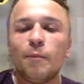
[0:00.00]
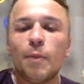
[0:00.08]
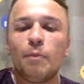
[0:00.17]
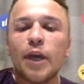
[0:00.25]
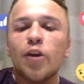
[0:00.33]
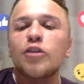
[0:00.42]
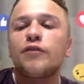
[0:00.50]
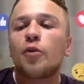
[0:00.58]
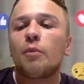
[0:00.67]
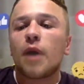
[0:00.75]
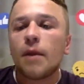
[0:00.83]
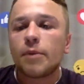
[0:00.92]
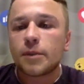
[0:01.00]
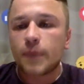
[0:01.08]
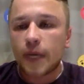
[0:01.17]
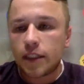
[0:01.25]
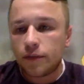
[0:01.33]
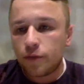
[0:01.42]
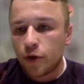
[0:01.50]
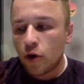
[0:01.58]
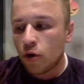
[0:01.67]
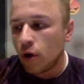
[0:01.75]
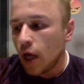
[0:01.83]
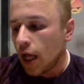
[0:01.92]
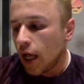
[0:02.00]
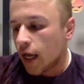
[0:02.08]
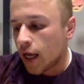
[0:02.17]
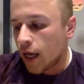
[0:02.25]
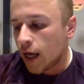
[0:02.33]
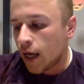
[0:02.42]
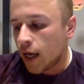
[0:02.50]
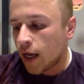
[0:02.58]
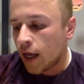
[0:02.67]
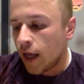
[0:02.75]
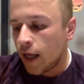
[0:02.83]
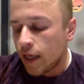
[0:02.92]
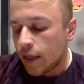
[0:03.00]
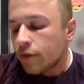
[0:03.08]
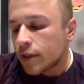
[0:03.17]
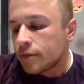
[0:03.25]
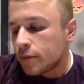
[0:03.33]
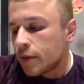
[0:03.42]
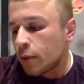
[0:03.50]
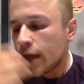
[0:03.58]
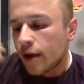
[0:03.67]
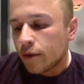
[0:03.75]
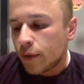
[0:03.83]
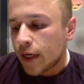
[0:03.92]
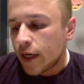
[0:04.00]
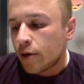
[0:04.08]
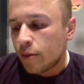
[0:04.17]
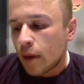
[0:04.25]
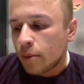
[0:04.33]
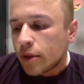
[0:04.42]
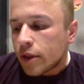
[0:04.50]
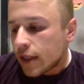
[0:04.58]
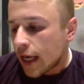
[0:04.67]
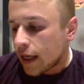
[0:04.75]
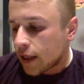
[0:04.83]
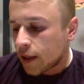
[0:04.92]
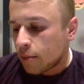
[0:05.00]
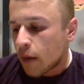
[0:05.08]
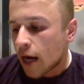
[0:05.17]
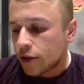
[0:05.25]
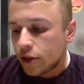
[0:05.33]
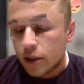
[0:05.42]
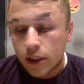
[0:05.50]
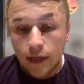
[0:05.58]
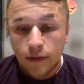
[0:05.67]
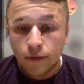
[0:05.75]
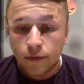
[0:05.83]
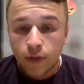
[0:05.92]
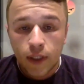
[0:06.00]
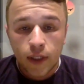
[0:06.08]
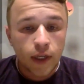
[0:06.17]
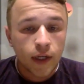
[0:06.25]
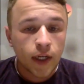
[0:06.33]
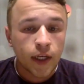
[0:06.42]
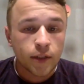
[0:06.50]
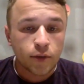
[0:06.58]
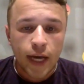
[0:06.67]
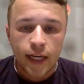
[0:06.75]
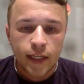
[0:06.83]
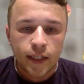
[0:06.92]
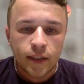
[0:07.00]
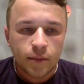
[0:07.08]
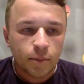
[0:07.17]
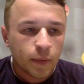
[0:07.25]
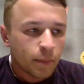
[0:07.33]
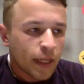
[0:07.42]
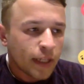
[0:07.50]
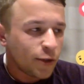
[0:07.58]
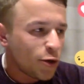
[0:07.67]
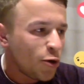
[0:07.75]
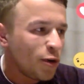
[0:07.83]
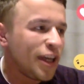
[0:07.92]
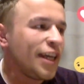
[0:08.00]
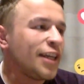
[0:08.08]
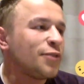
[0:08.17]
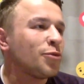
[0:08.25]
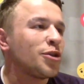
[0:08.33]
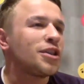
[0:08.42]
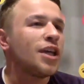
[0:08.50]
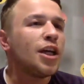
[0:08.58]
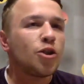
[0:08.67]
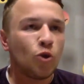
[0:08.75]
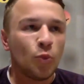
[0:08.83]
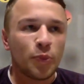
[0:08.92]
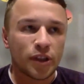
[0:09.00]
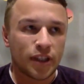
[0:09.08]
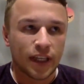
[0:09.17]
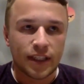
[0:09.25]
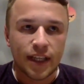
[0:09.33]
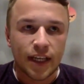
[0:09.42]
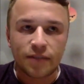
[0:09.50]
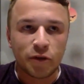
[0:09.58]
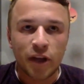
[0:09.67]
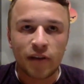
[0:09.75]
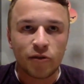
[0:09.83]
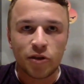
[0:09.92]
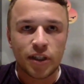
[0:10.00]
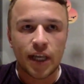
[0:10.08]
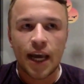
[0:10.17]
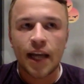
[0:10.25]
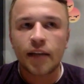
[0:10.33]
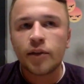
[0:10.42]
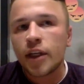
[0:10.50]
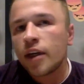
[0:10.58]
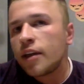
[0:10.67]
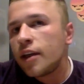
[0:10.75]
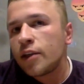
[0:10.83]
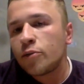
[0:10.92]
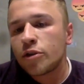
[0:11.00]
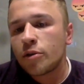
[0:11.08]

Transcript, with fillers: Because from my perspective, you know, uh, even when I when I remember like uh, Martin Lee uh, training, but you know, it, it was super successful, I would say, and it was